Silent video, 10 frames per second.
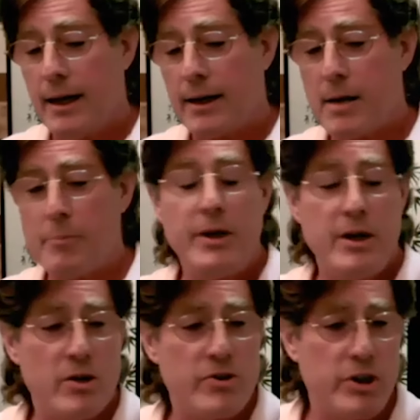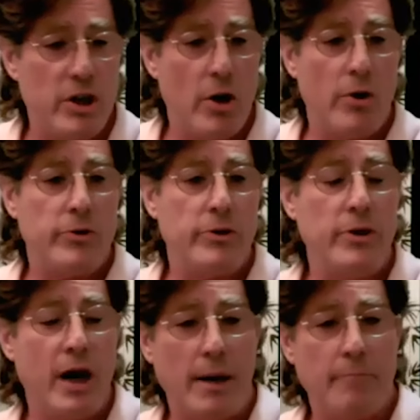A couple of years ago,
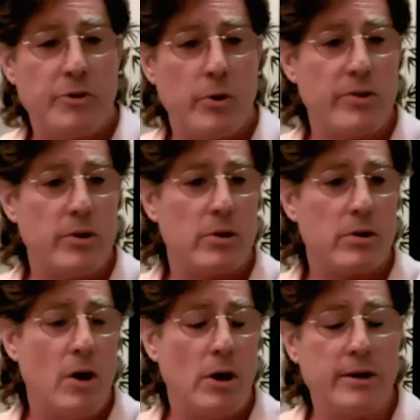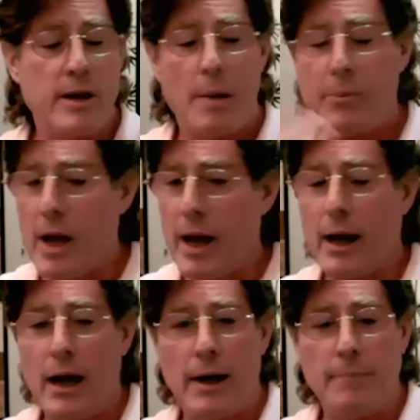um, during the Colin Kaepernick
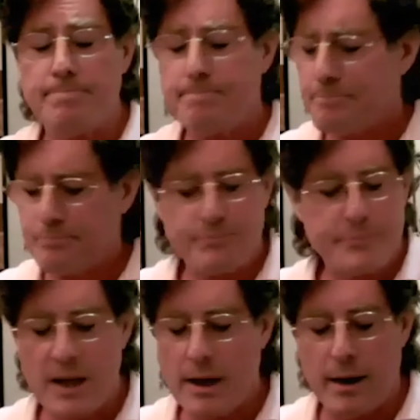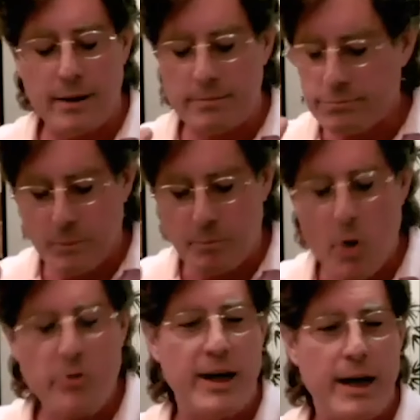um, uh,
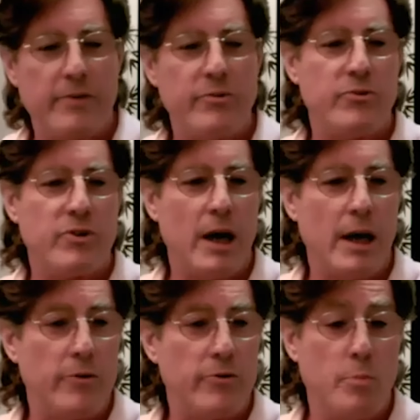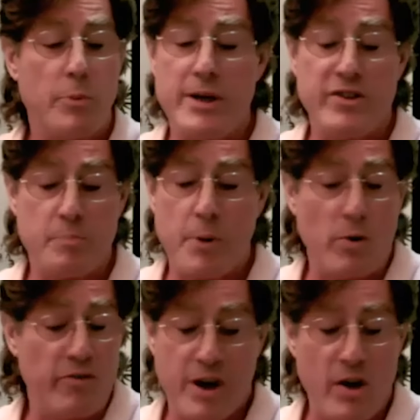protests, uh, Drew Brees
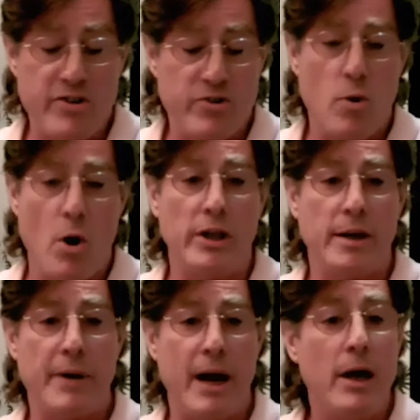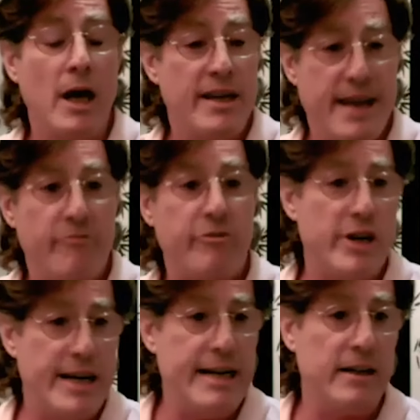spoke very strongly about never
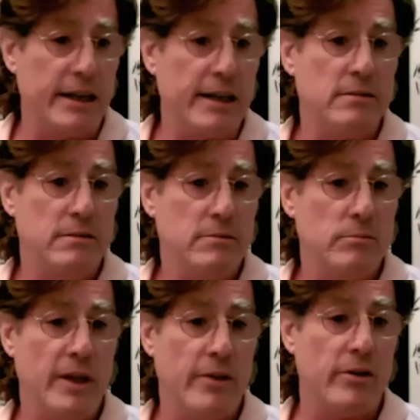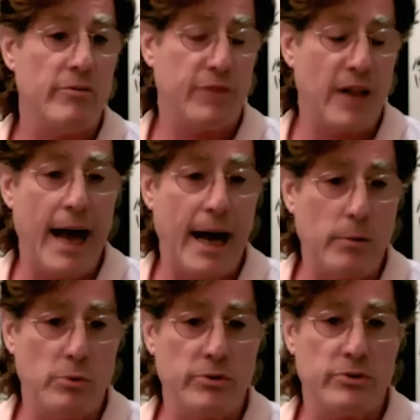kneeling when the flag
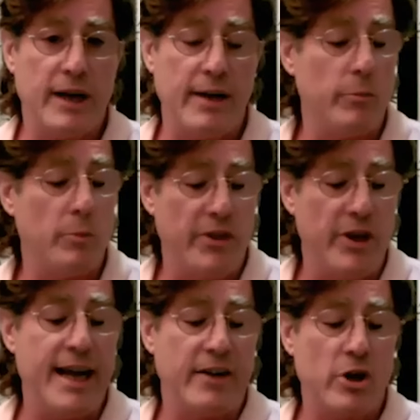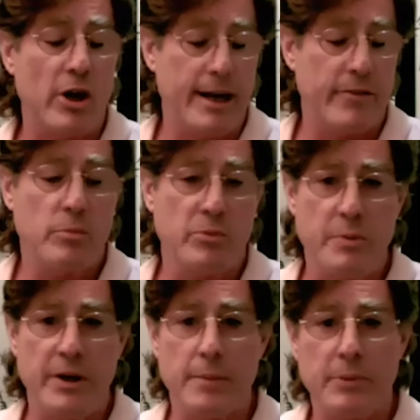was and when the national anthem was
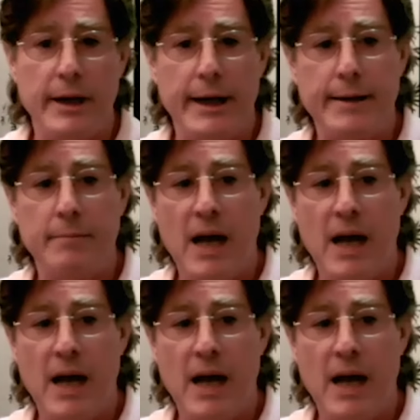being played.